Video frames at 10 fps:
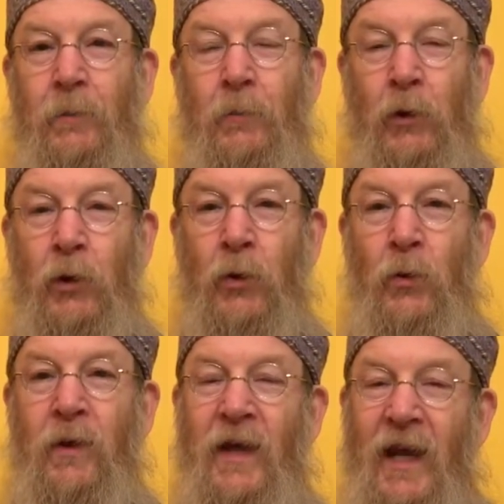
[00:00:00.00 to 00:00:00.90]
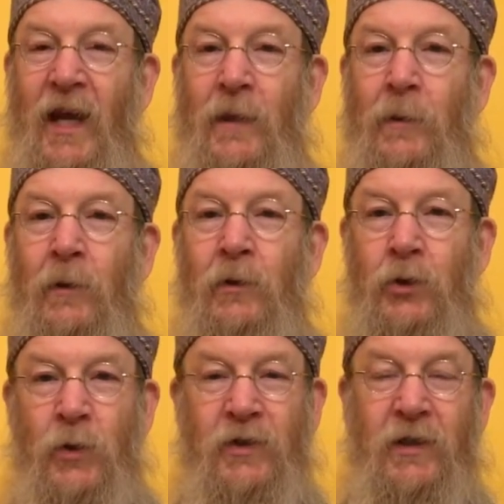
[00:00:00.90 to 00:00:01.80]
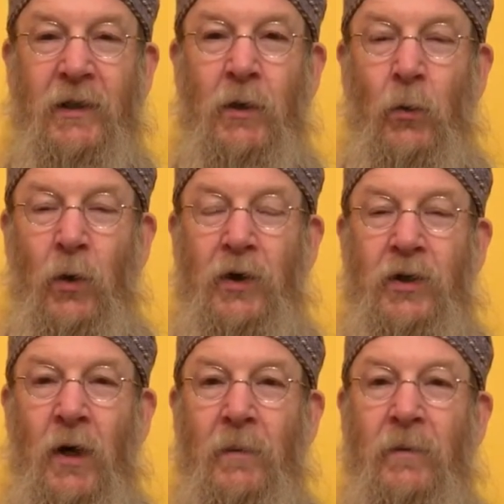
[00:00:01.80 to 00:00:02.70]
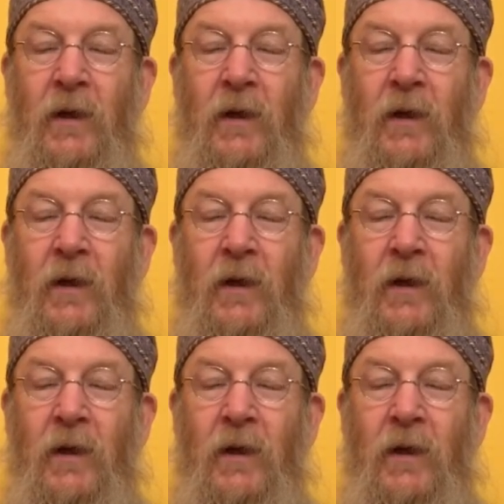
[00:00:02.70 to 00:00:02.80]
balloon animal twisting workshop